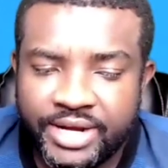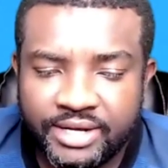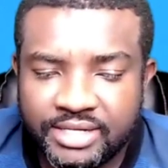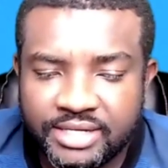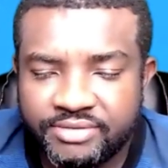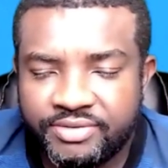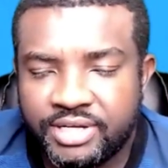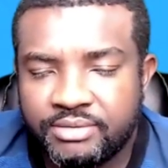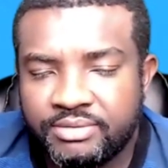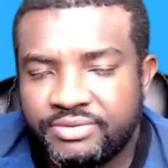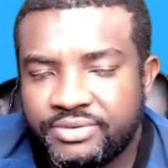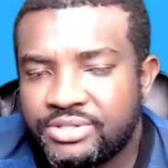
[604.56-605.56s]
that's available
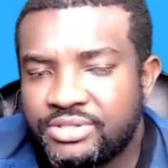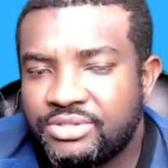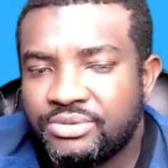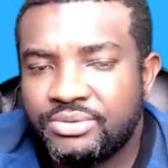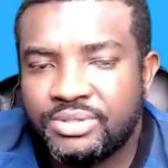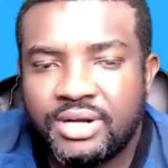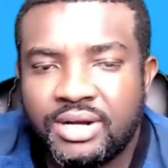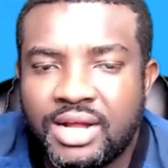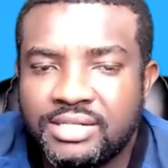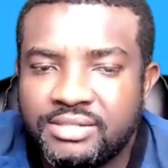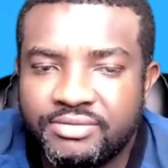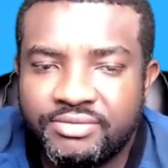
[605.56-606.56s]
for this tool. There are
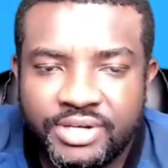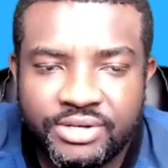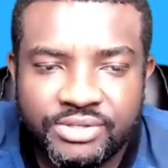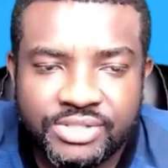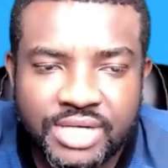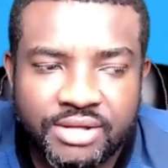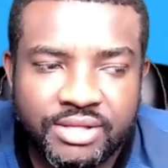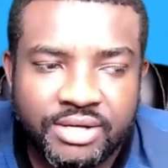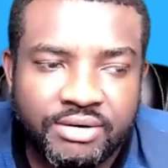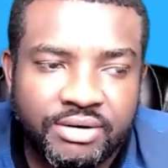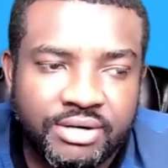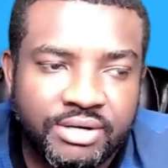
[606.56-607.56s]
lots of videos out
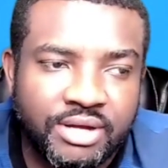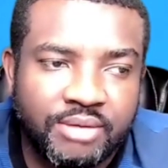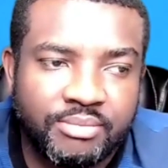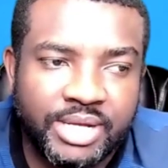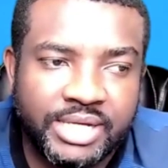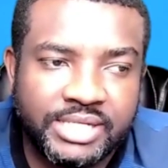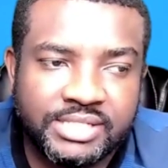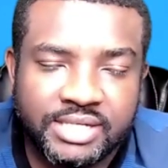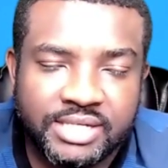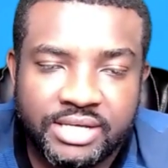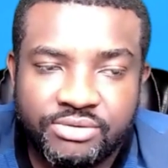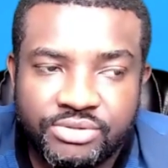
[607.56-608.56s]
there on places like
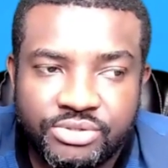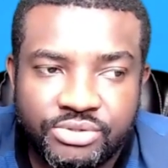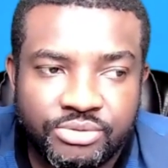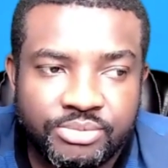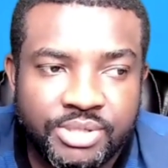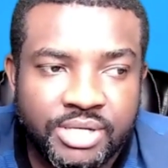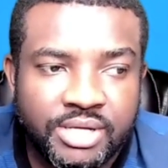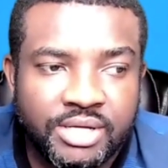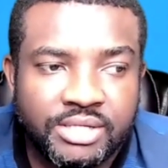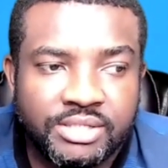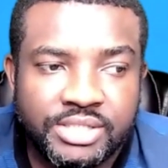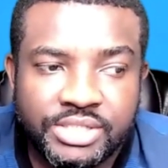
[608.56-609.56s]
YouTube
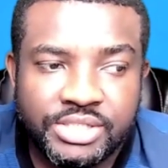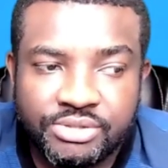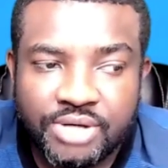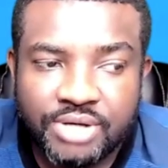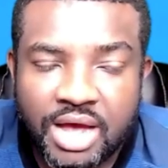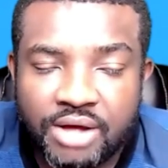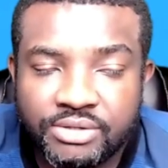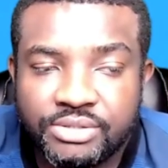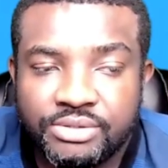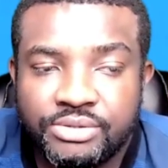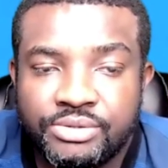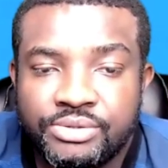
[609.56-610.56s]
to teach you how to
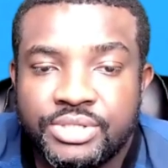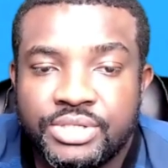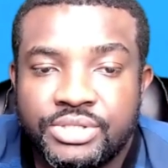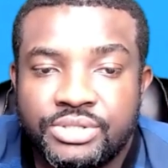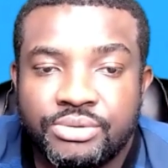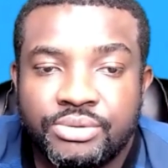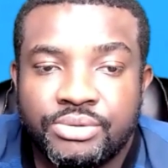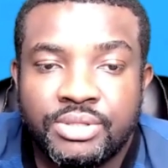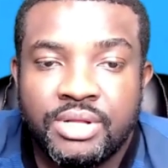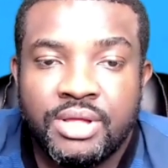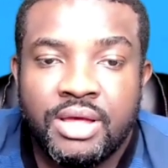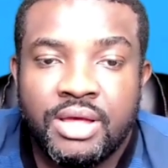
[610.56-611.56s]
use this tool.
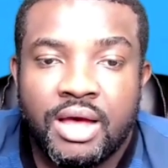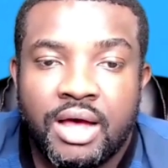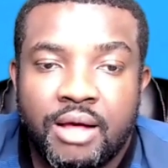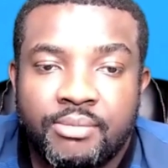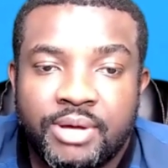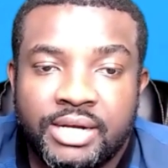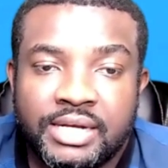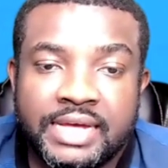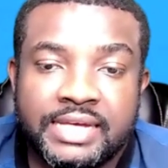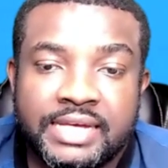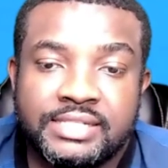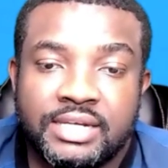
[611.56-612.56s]
And like I
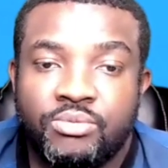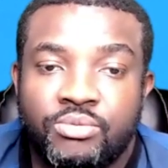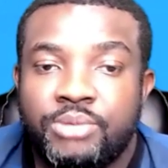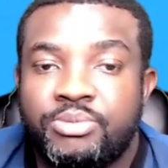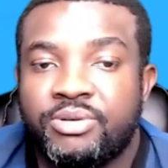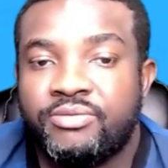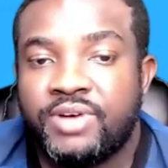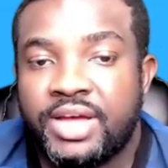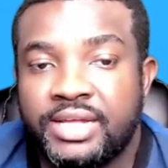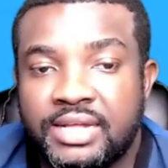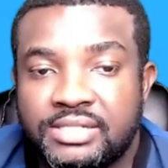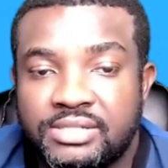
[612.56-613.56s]
said, we provide
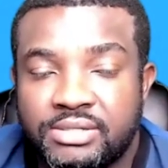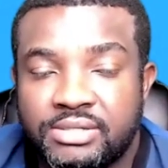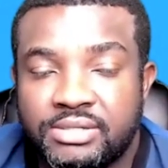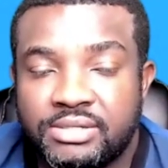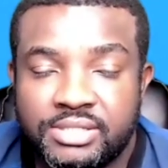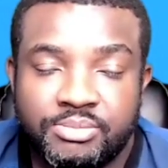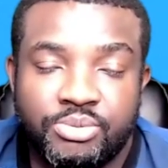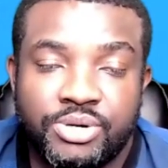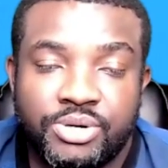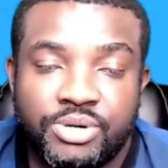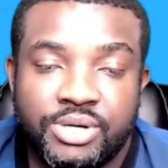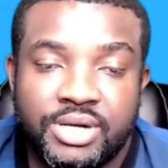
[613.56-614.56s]
that sort of
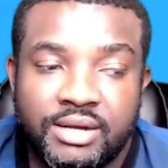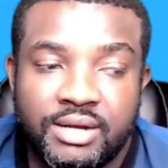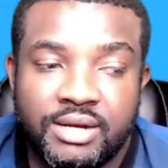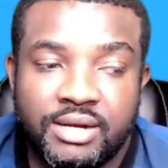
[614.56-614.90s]
support and